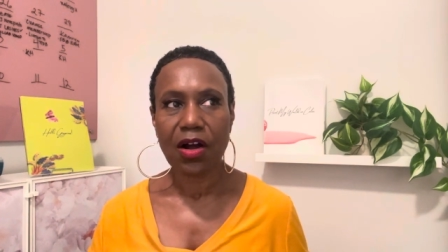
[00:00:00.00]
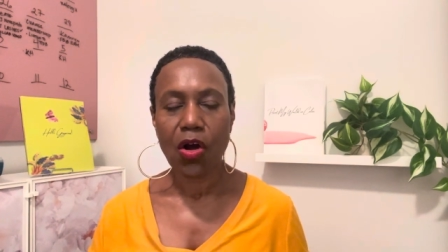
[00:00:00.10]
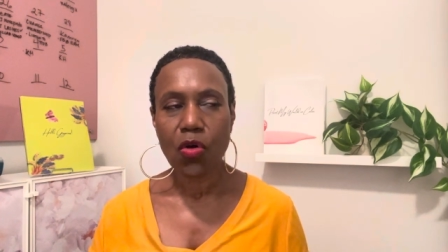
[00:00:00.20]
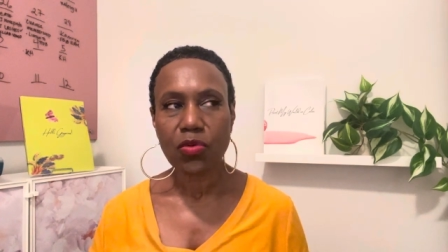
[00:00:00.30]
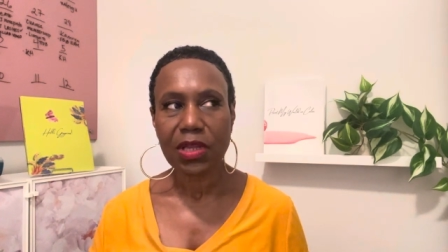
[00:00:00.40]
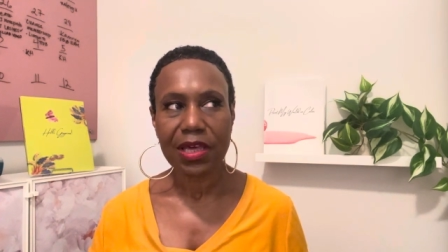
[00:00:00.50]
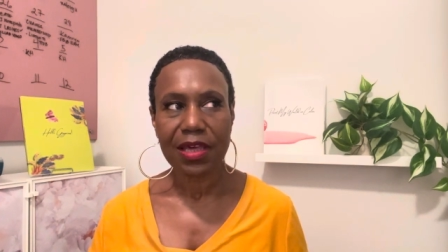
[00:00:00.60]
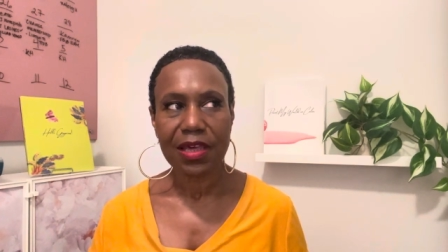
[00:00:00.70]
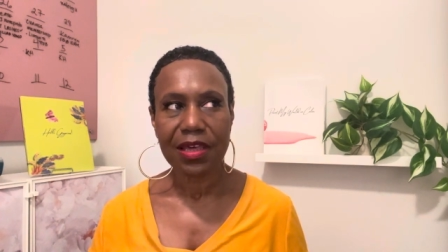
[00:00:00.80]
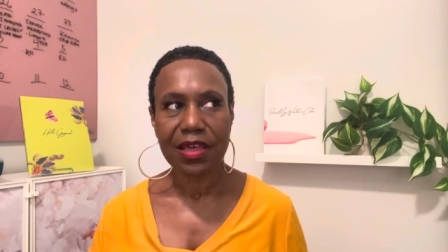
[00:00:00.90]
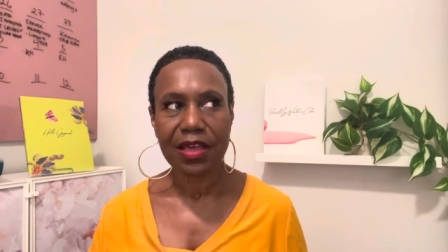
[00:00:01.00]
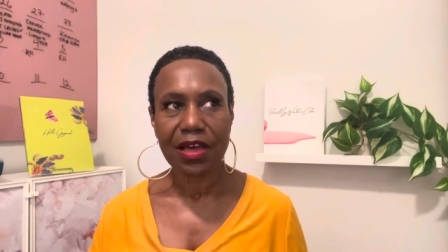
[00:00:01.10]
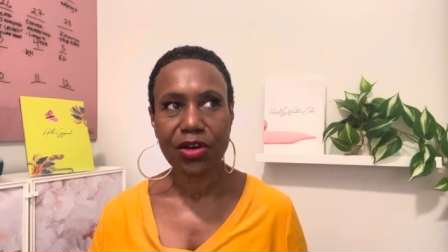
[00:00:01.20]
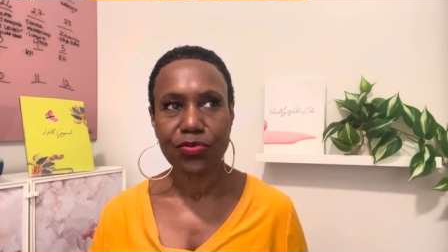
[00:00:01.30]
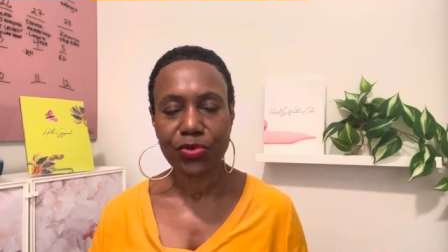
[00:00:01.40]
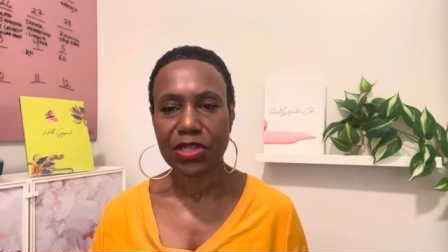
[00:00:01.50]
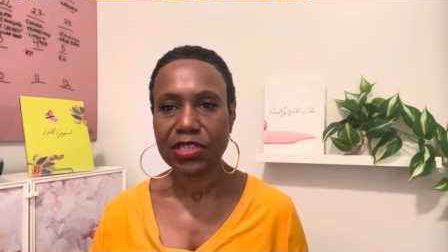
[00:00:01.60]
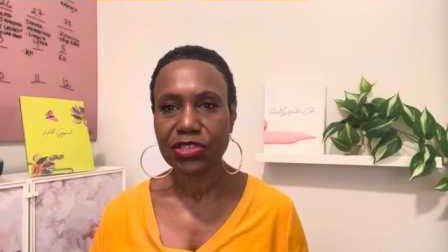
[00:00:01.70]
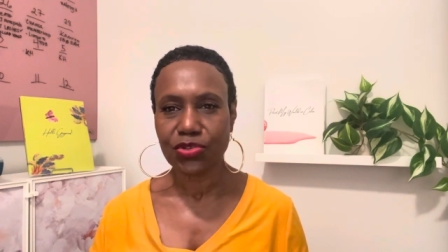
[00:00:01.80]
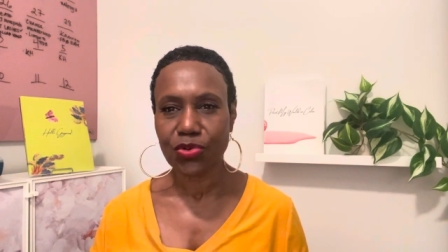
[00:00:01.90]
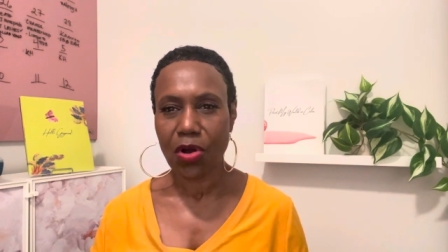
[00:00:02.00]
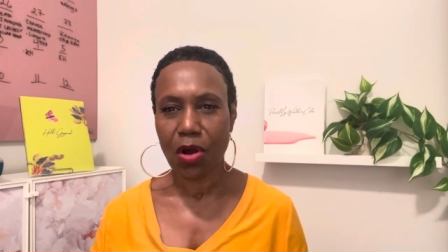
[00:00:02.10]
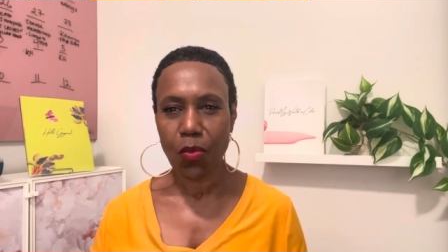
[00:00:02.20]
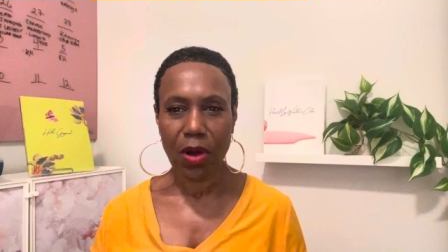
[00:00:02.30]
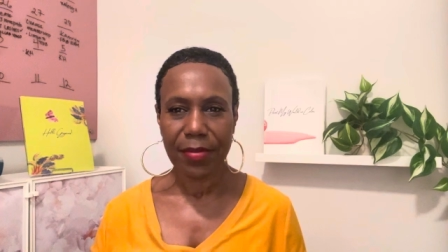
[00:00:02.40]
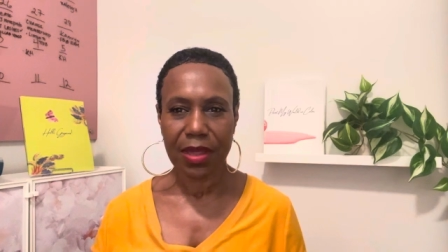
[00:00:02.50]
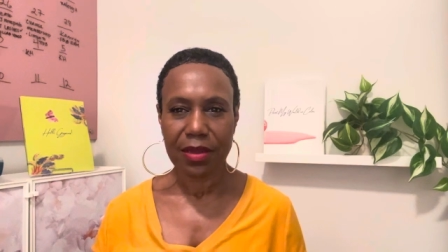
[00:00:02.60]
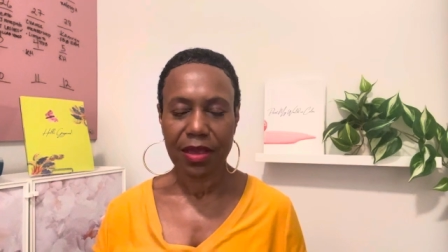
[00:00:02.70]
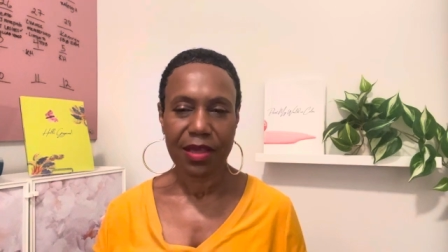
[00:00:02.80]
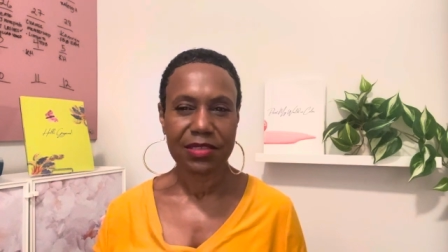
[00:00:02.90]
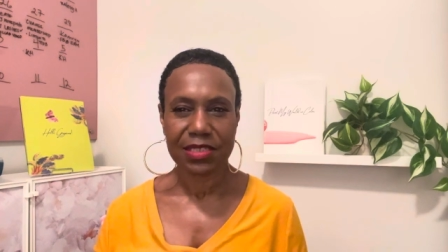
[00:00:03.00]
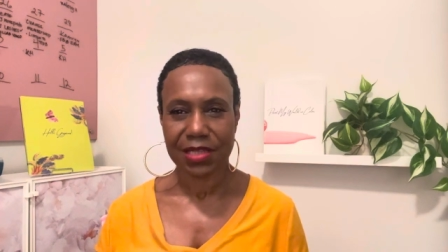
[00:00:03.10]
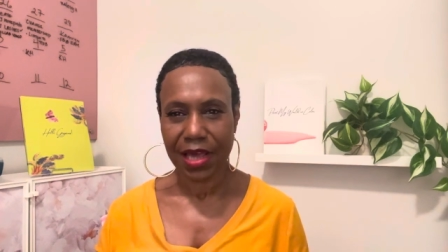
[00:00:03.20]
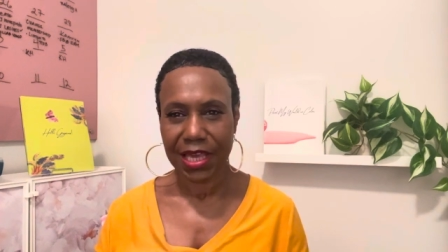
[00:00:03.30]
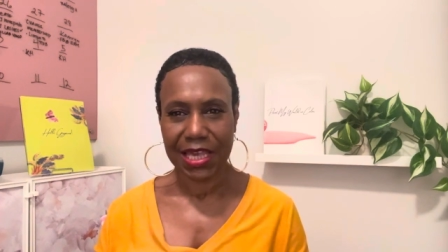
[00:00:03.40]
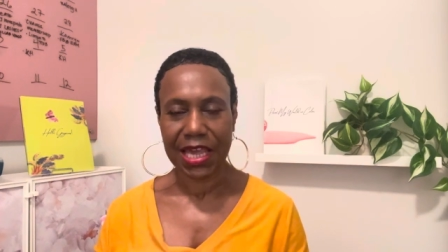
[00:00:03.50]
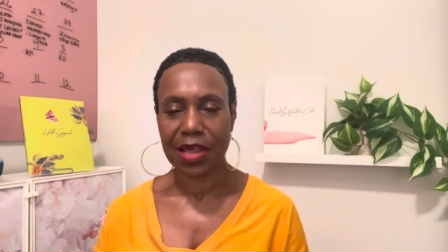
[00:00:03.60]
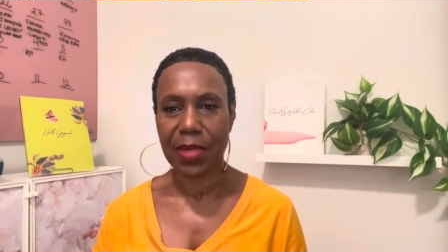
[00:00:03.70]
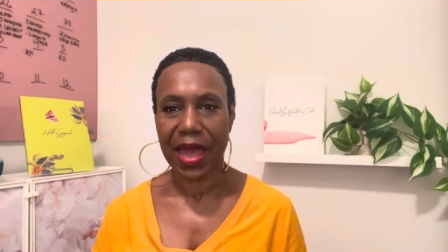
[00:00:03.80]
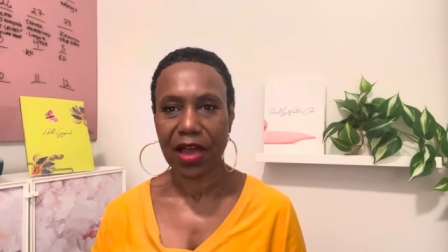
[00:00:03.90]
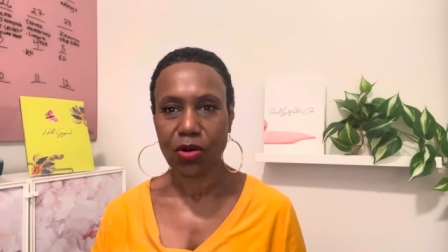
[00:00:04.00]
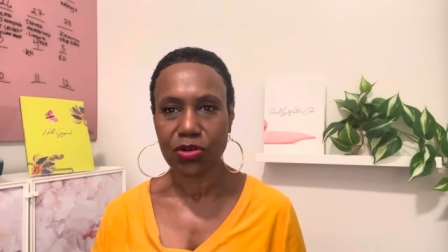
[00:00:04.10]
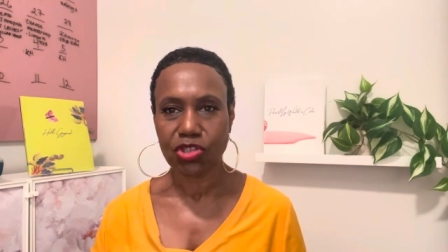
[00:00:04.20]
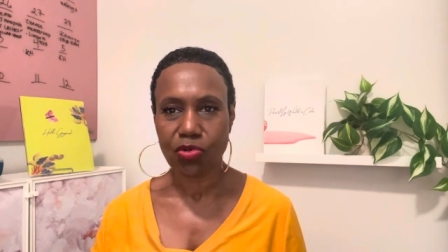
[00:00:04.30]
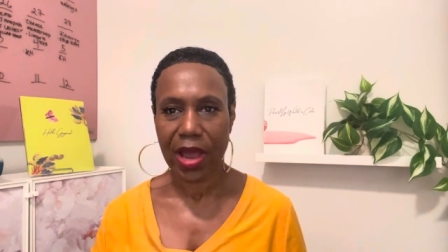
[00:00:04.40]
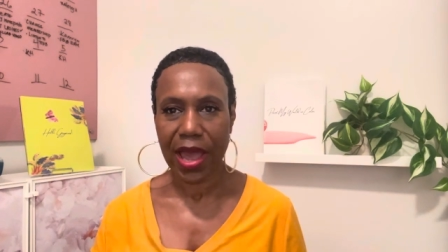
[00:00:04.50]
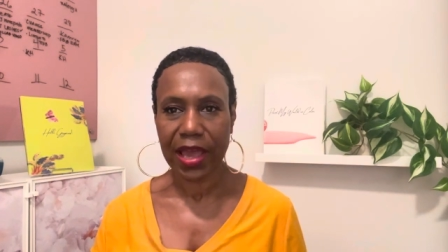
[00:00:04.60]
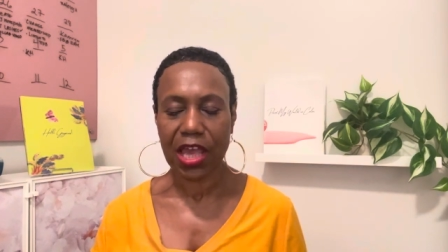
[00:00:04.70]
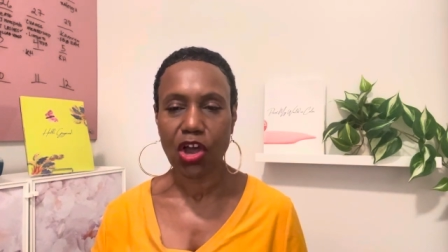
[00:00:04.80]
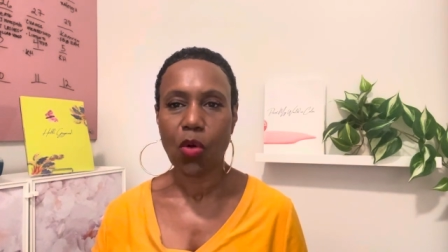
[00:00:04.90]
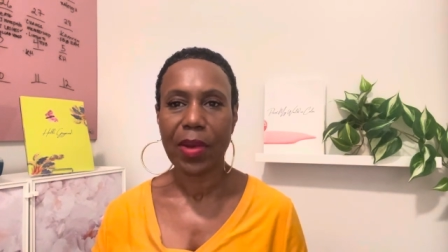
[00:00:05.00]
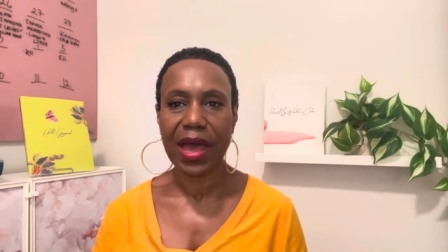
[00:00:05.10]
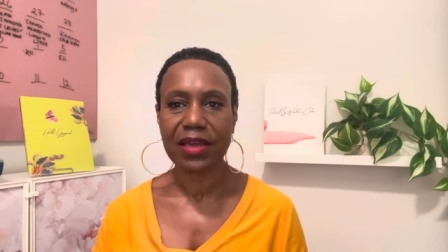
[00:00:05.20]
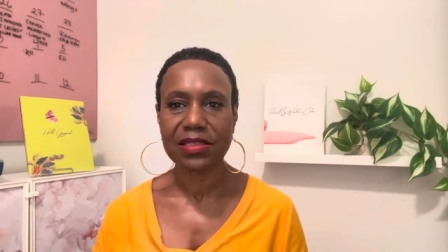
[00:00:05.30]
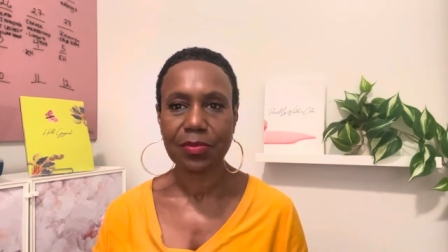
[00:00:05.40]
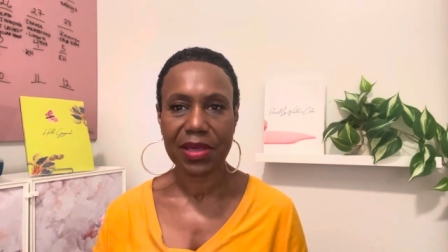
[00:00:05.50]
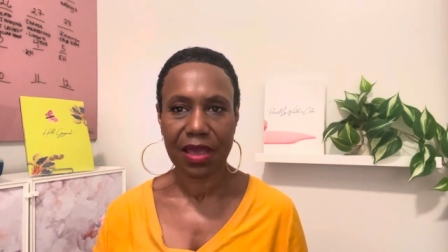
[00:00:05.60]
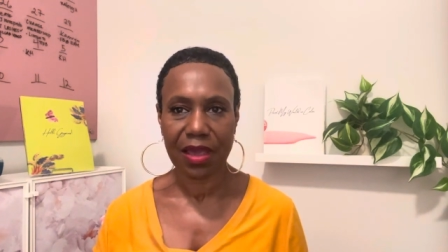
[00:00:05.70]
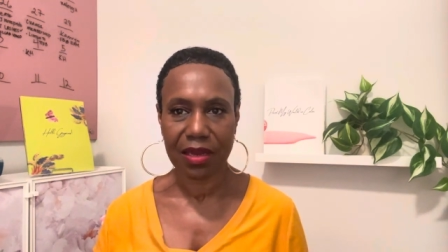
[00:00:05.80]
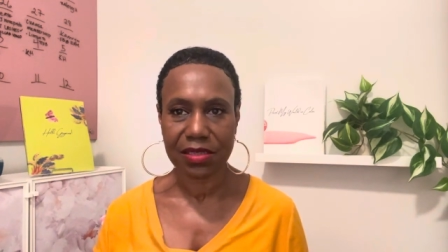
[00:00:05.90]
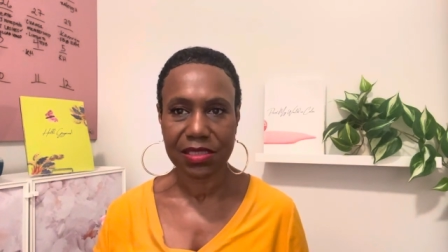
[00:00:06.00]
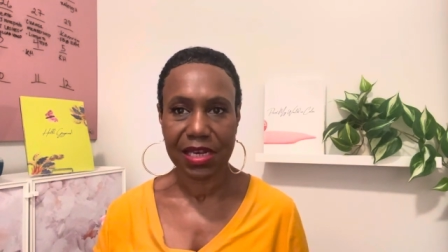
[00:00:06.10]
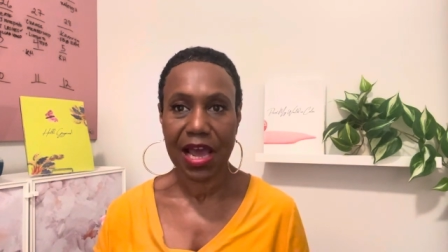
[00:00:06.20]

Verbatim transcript: only a really strong woman can just like get it back on track and go back to being innocent.